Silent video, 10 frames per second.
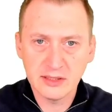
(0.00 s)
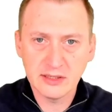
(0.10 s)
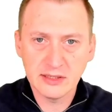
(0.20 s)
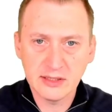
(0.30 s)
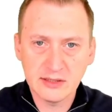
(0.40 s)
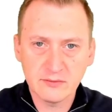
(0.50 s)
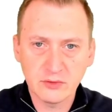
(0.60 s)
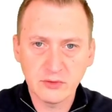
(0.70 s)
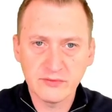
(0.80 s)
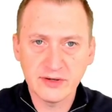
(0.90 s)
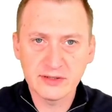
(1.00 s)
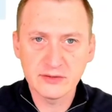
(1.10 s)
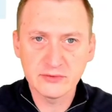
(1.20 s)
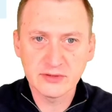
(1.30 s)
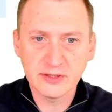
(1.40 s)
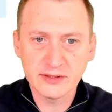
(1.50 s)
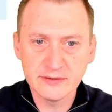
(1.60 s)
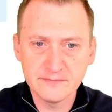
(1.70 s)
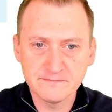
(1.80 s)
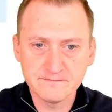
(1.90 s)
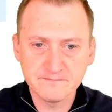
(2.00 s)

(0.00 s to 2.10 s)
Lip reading: And we'll go find the user guide here.